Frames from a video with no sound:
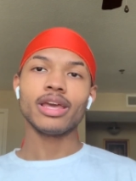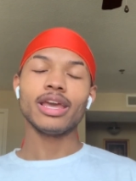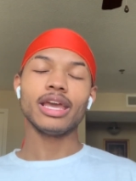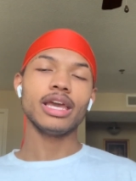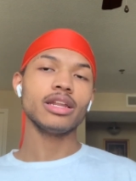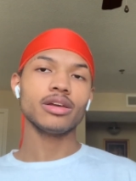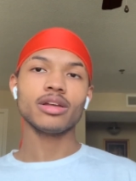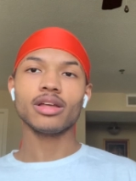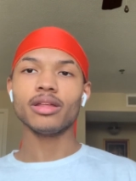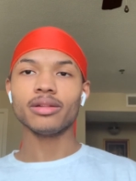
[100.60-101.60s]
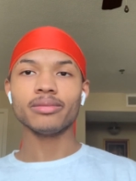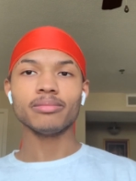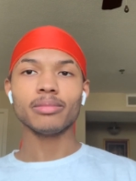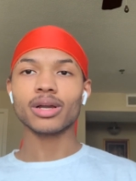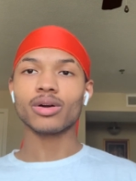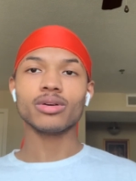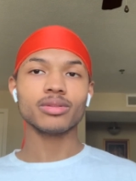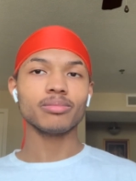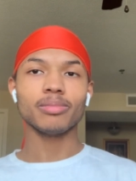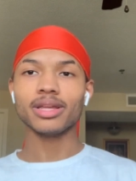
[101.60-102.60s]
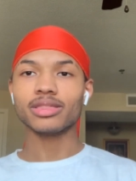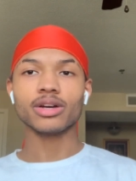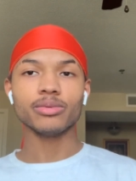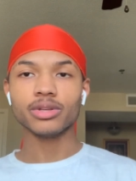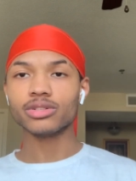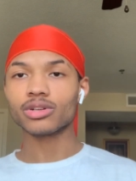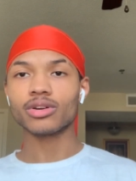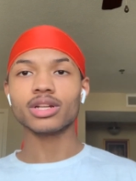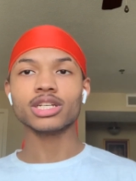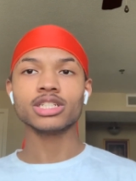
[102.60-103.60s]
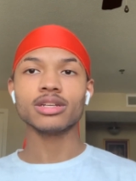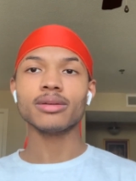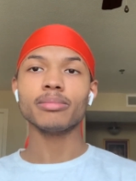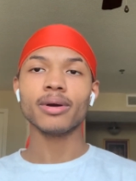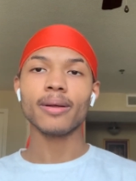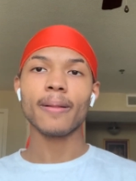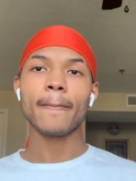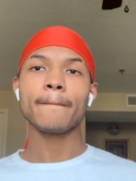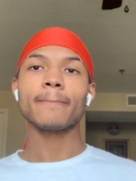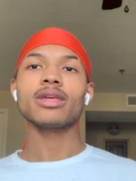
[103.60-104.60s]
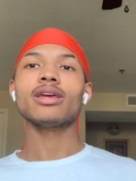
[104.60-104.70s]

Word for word: and edit and make, all, make thumbnails and all that shit.